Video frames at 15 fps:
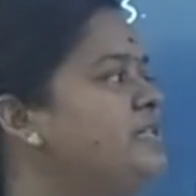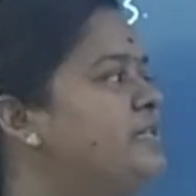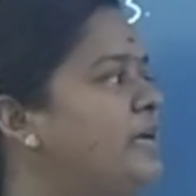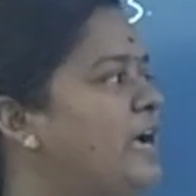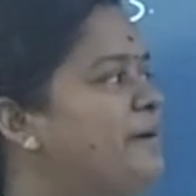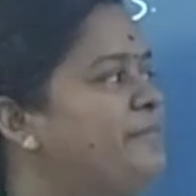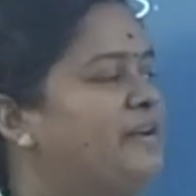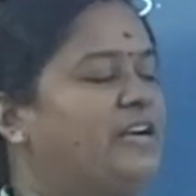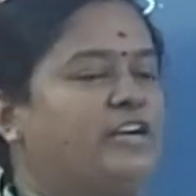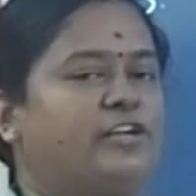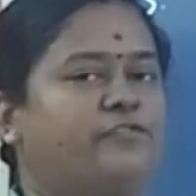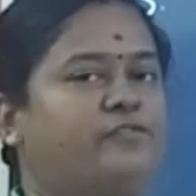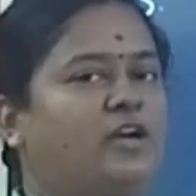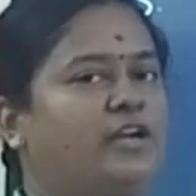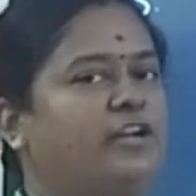gram negative
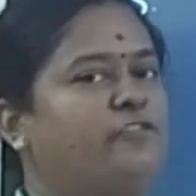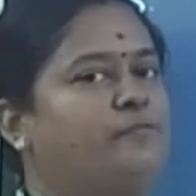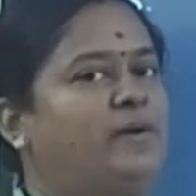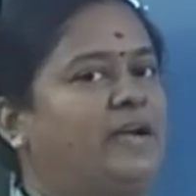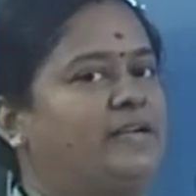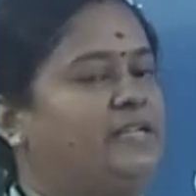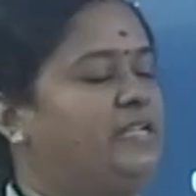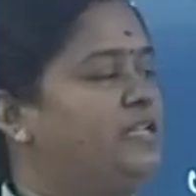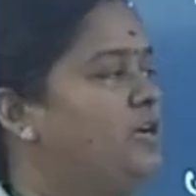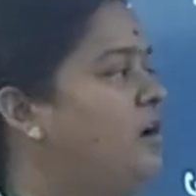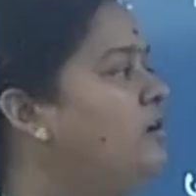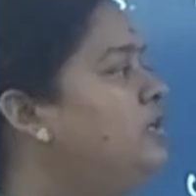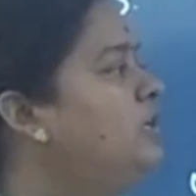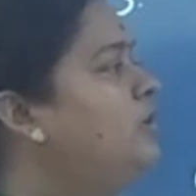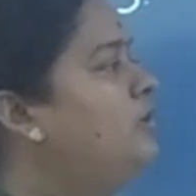kind of bacteria.
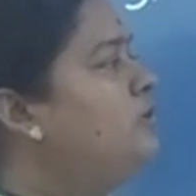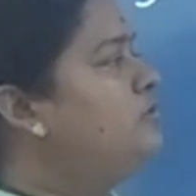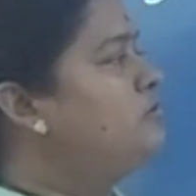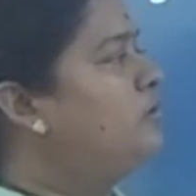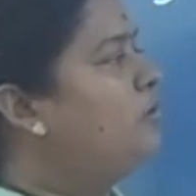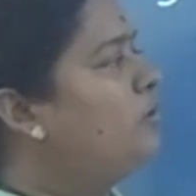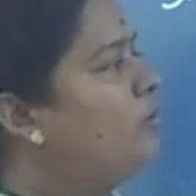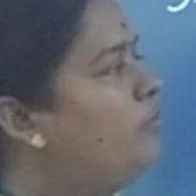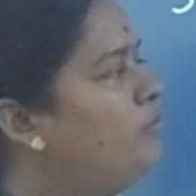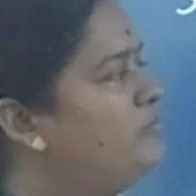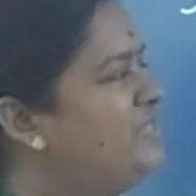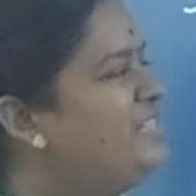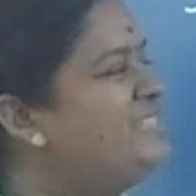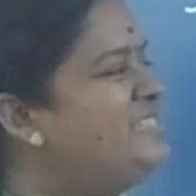So in